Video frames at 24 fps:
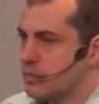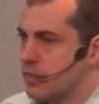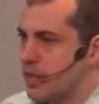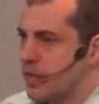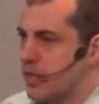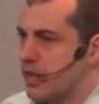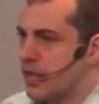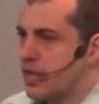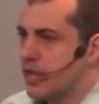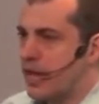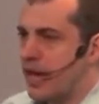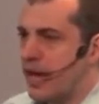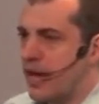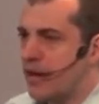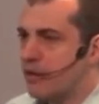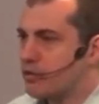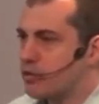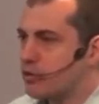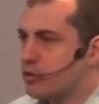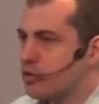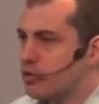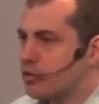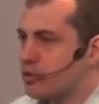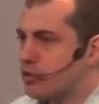It
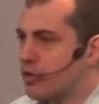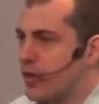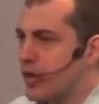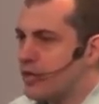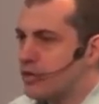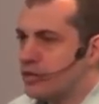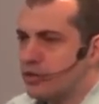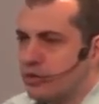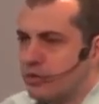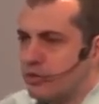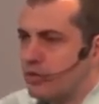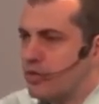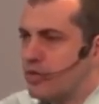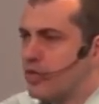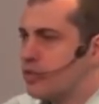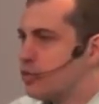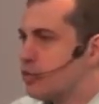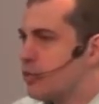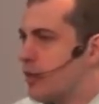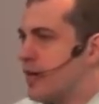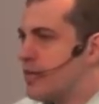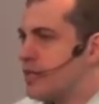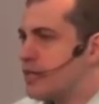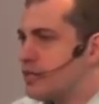allows you to enter the
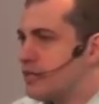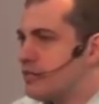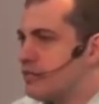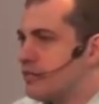address